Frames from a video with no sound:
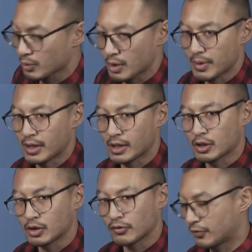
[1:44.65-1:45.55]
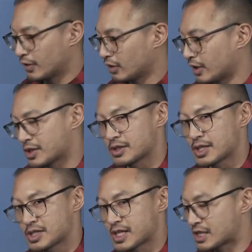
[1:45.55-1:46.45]
well made. Like you can feel it has a
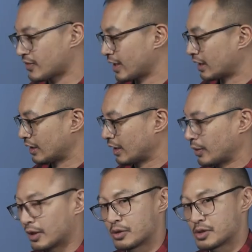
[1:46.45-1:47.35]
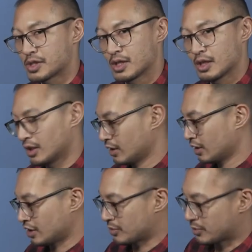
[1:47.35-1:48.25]
nice satisfying click when it goes into